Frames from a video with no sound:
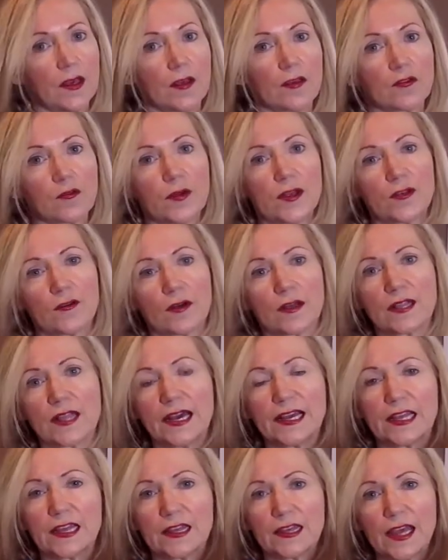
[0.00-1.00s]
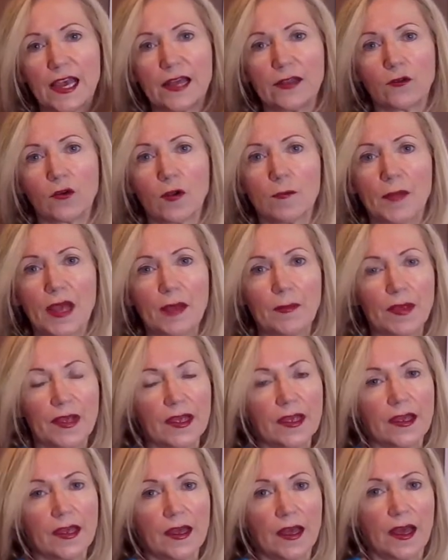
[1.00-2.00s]
So either a light set or
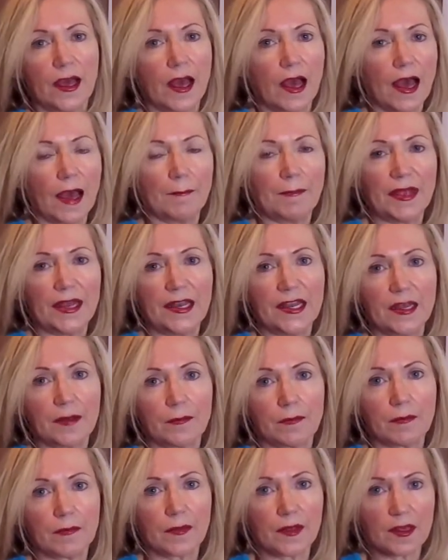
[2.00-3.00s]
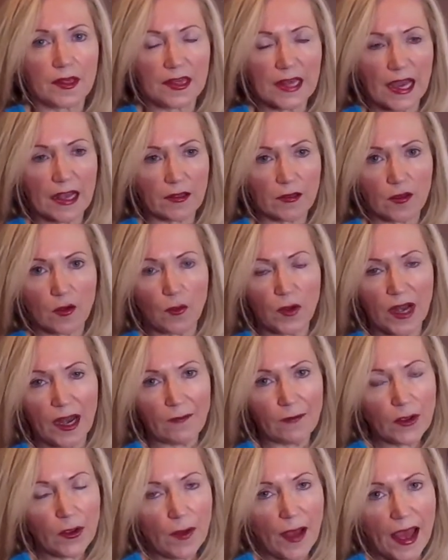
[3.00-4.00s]
maybe a medium set. So whatever
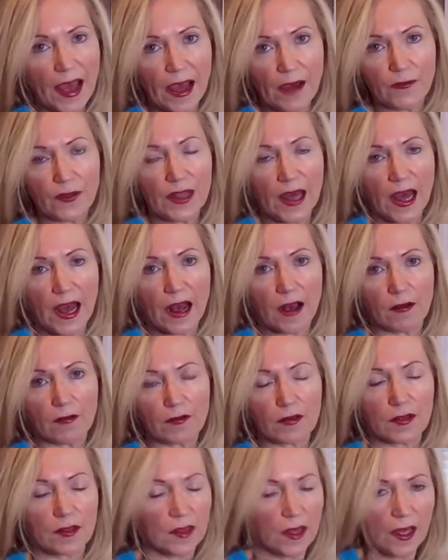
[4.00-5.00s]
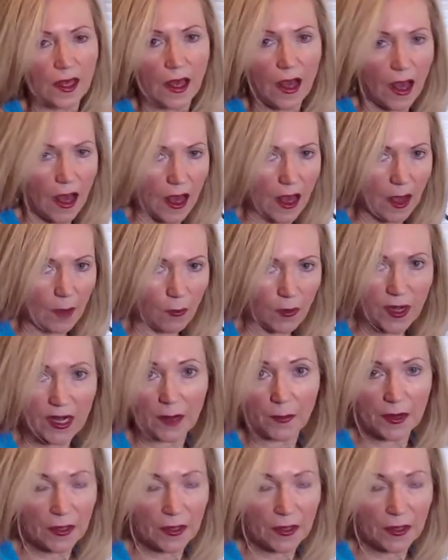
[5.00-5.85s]
you have in the house, we're going to